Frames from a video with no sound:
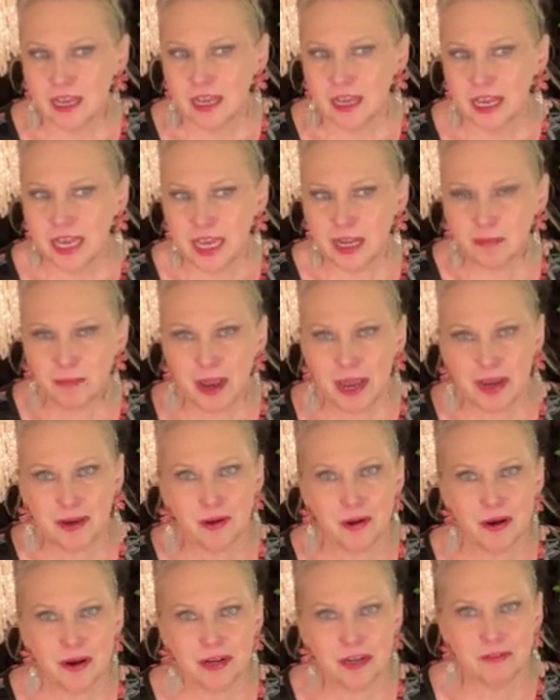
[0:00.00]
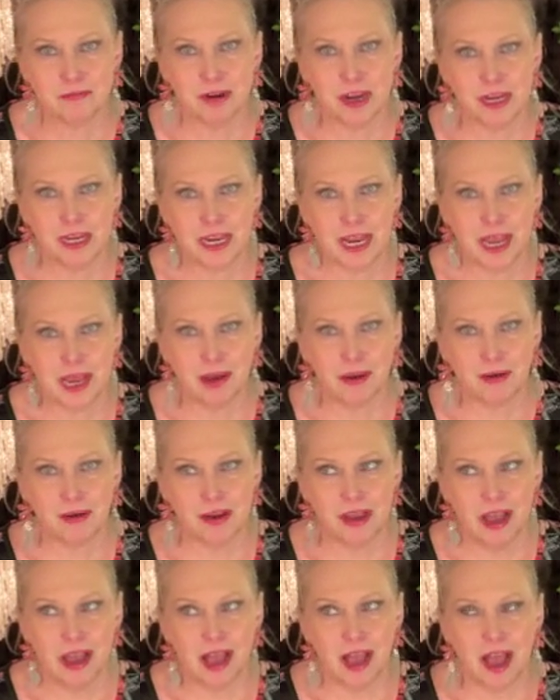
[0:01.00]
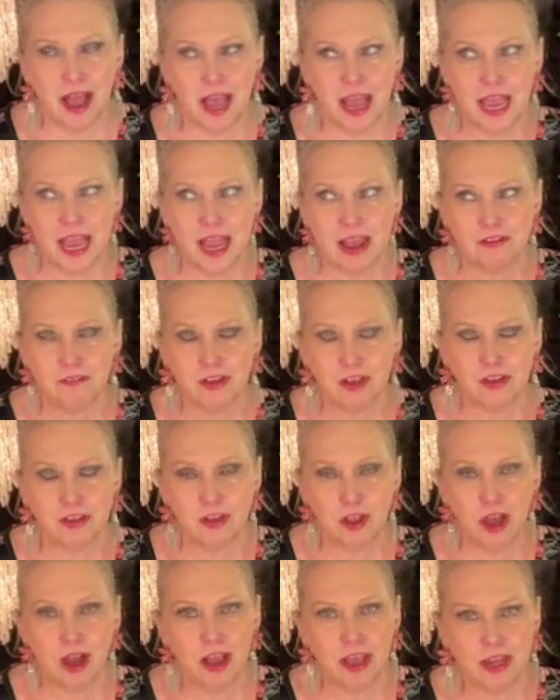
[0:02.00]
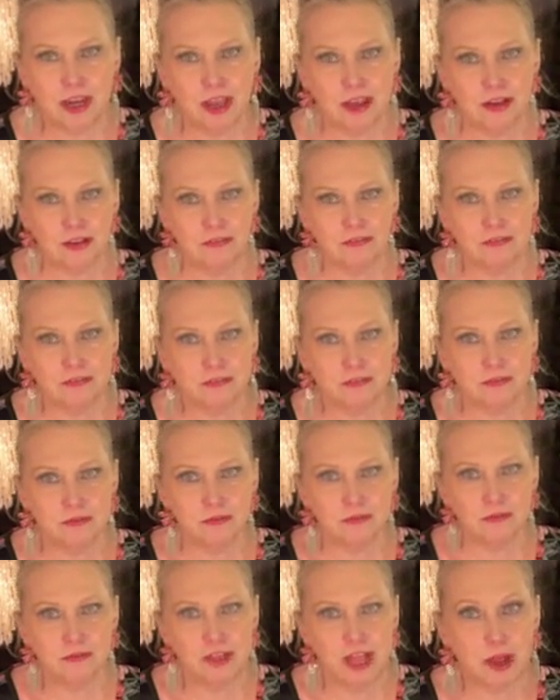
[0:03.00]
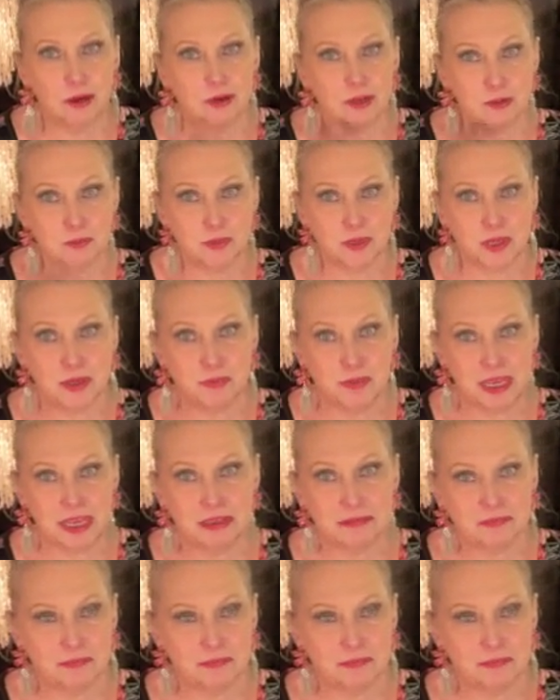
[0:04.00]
in my garden right now, I have a lot of flowers blooming.